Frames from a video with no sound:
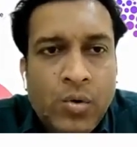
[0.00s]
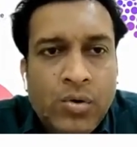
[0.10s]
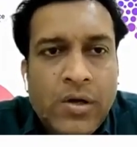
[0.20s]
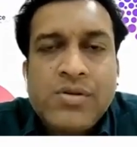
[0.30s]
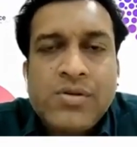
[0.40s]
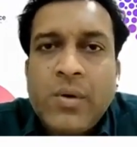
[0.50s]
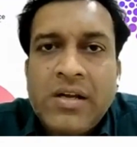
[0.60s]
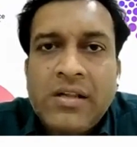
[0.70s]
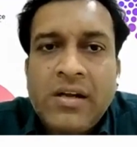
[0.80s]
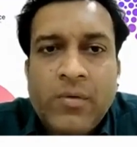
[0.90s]

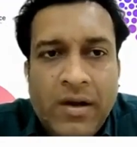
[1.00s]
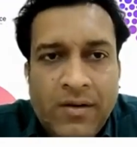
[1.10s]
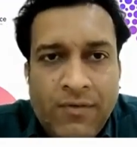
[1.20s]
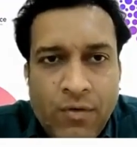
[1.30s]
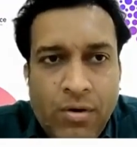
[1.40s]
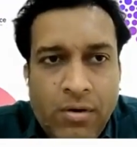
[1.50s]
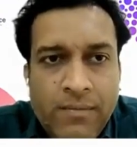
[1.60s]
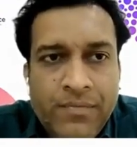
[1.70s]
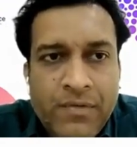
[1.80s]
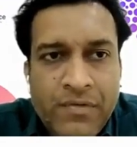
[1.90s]
2023-24,
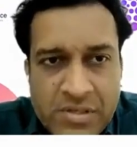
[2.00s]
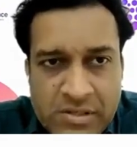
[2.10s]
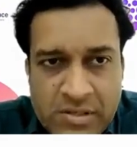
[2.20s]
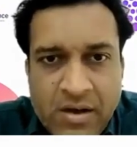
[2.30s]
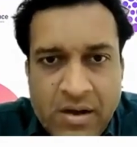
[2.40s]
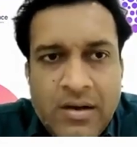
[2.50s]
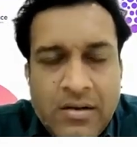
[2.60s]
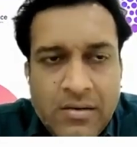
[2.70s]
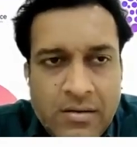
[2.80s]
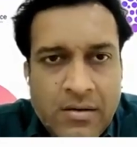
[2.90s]
which is the current,